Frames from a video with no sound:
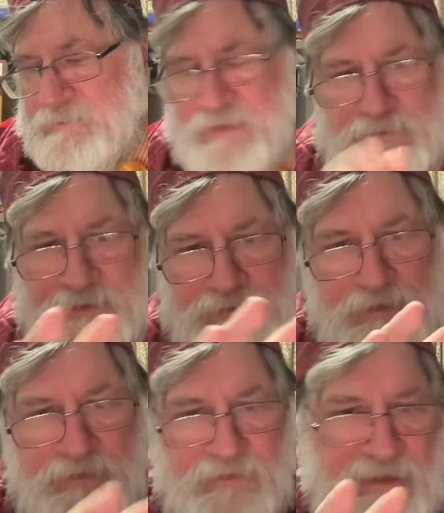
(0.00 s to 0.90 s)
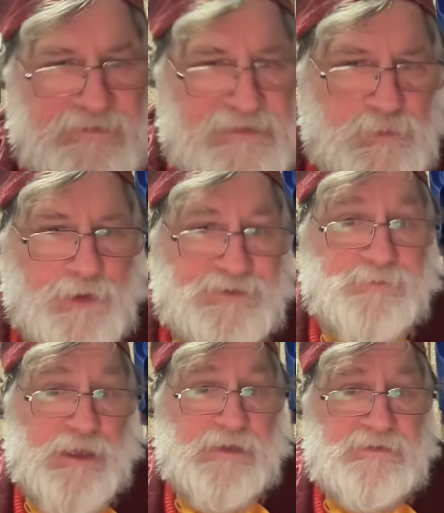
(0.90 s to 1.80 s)
that is one
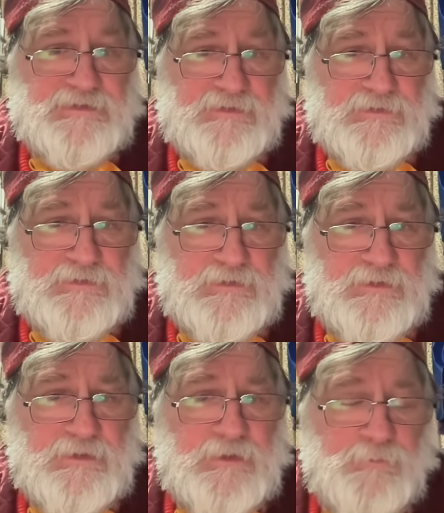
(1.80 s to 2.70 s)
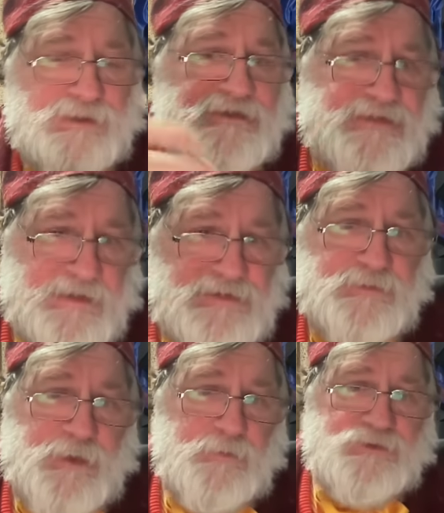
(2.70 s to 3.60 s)
debate. But the second
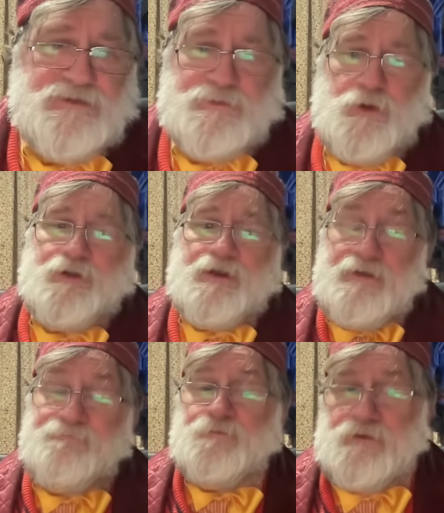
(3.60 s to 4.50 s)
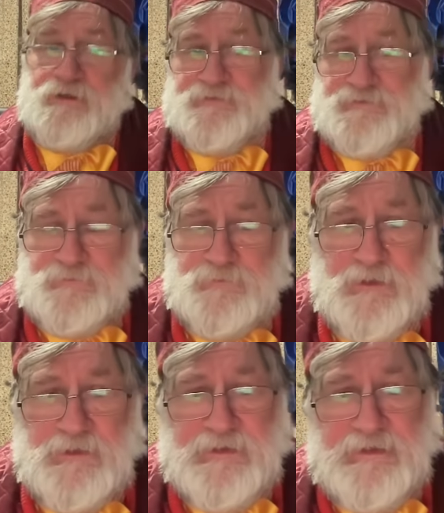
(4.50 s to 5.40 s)
debate, which is the one that I fall into,
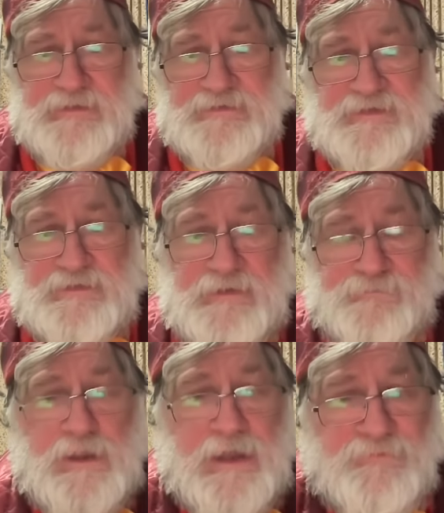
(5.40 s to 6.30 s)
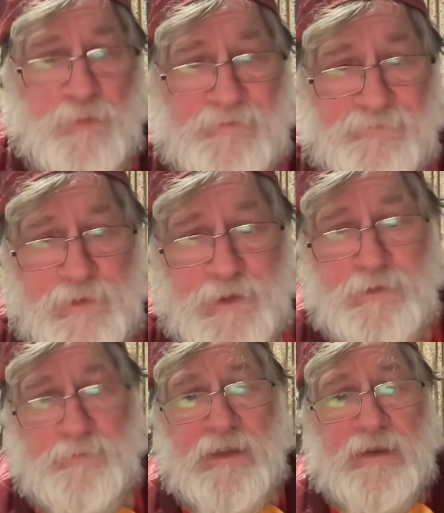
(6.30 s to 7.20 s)
is that if we have a
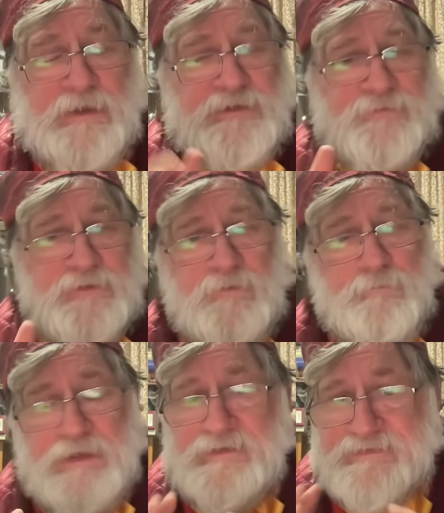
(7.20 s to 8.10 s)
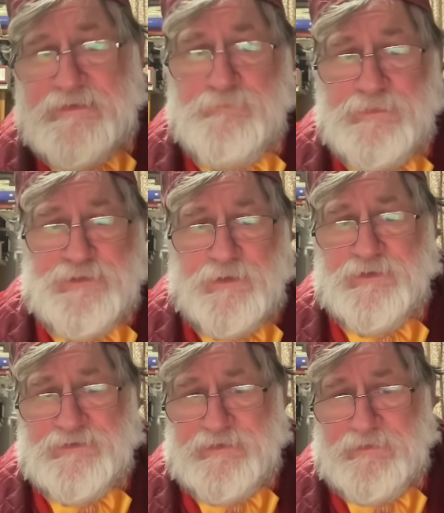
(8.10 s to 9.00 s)
referendum, and if even by a slim
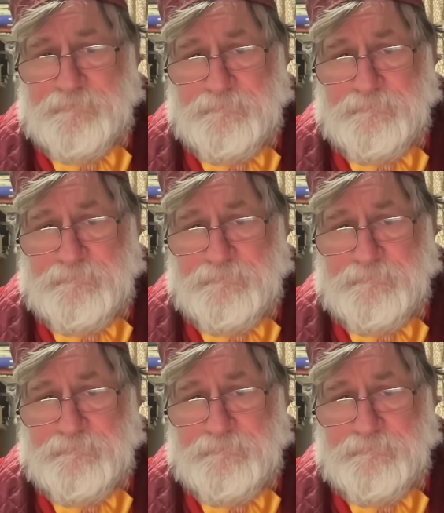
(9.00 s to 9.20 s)
majority,